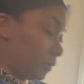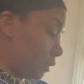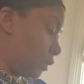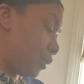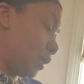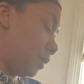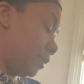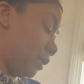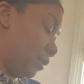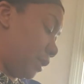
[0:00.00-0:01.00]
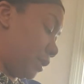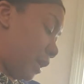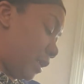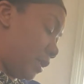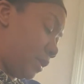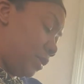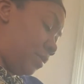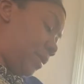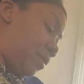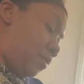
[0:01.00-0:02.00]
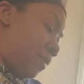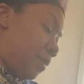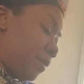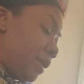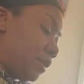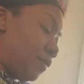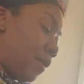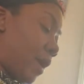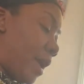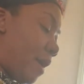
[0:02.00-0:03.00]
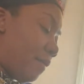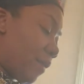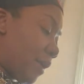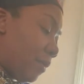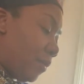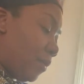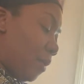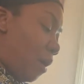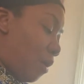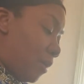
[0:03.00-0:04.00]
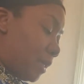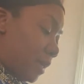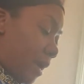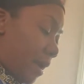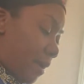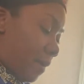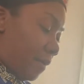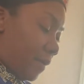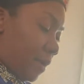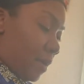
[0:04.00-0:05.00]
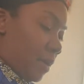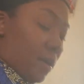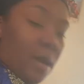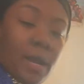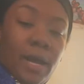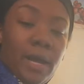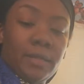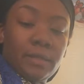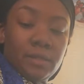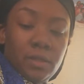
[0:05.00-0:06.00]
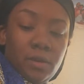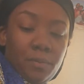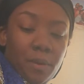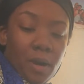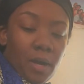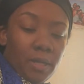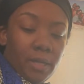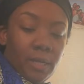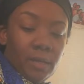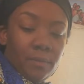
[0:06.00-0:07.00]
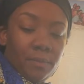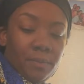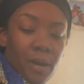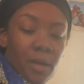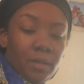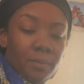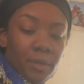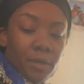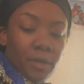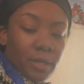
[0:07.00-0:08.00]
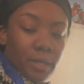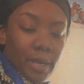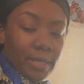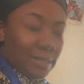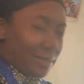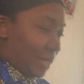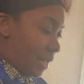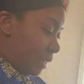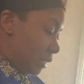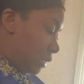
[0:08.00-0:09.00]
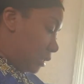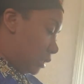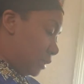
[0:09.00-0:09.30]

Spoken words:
So I'm so excited. This will be memories forever that we'll always have. And I got this little polymer clay sets.